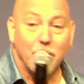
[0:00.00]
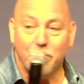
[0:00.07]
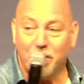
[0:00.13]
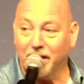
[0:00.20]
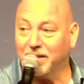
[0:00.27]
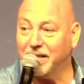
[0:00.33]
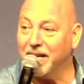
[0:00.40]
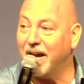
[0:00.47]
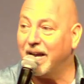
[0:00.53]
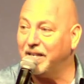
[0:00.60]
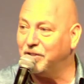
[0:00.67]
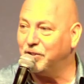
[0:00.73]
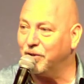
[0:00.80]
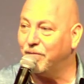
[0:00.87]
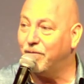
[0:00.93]
But at the
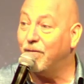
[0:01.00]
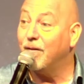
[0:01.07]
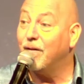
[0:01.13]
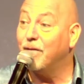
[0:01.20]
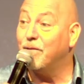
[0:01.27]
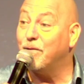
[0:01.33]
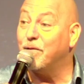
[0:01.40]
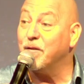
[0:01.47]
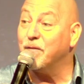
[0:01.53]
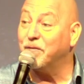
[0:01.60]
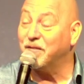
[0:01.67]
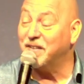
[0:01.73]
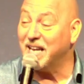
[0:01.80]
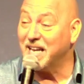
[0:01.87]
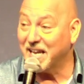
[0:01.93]
age of
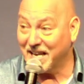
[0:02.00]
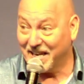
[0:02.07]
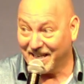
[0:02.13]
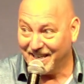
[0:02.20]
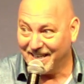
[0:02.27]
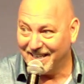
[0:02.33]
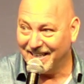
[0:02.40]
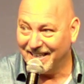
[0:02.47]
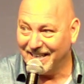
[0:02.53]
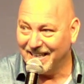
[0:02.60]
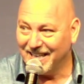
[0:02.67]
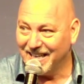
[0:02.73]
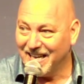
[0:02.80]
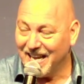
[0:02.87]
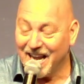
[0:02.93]
15,
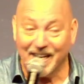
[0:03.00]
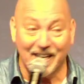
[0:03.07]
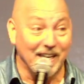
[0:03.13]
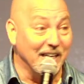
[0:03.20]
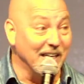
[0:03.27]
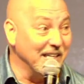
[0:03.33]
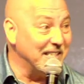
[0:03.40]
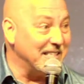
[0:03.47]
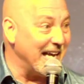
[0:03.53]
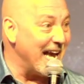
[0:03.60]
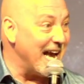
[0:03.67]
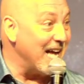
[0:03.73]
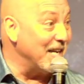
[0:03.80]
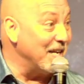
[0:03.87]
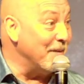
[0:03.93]
in a little
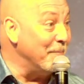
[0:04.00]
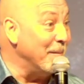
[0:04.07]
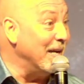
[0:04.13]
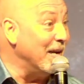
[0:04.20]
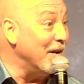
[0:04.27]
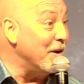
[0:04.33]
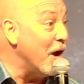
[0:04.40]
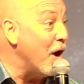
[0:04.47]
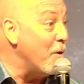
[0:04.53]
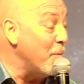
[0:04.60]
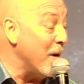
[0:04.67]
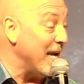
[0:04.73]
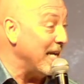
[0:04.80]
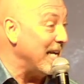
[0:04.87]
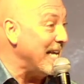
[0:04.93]
town in the middle of
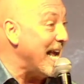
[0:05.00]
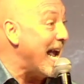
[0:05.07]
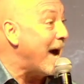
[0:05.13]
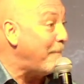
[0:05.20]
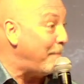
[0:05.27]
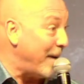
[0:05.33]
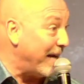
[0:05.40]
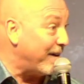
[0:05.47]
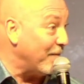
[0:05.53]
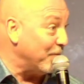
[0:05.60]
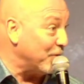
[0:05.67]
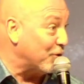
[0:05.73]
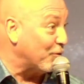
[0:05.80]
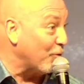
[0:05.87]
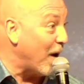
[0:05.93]
nowhere in the outback of
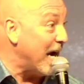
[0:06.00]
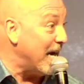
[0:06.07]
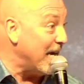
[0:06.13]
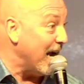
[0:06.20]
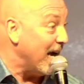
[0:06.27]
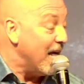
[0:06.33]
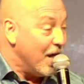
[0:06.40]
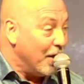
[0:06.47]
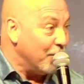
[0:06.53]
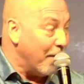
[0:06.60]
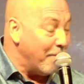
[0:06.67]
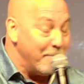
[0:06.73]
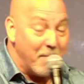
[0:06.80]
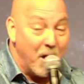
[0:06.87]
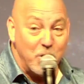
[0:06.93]
Australia.
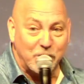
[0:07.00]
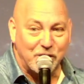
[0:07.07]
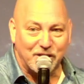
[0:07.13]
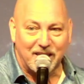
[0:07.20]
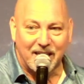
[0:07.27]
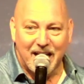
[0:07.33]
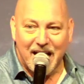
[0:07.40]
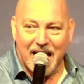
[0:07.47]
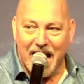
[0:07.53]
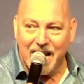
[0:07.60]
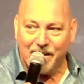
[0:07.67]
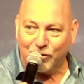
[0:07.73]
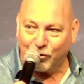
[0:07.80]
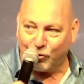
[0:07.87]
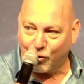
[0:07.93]
The most
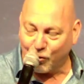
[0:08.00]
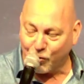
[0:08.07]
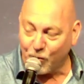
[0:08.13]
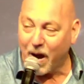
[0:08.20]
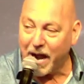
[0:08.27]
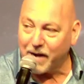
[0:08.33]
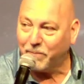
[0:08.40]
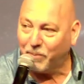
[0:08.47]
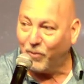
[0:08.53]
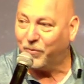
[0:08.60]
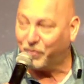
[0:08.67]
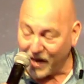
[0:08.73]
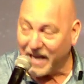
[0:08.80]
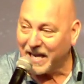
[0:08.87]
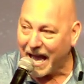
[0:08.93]
incredible
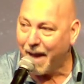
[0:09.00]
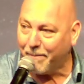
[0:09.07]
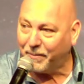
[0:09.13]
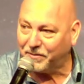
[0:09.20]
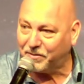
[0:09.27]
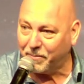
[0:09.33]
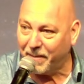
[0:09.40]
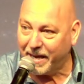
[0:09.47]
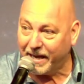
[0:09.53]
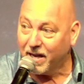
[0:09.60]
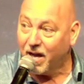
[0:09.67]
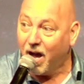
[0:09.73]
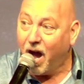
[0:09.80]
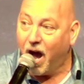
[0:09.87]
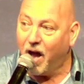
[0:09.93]
thing happened to me.
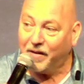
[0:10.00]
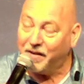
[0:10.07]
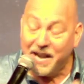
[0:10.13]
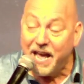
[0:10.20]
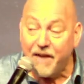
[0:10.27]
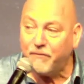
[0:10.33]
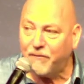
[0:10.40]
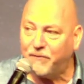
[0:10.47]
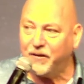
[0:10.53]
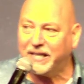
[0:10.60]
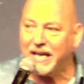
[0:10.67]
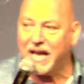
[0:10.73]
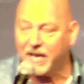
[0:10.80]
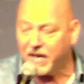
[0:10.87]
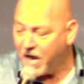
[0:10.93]
I'll never
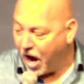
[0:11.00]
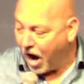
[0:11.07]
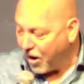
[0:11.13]
forget it.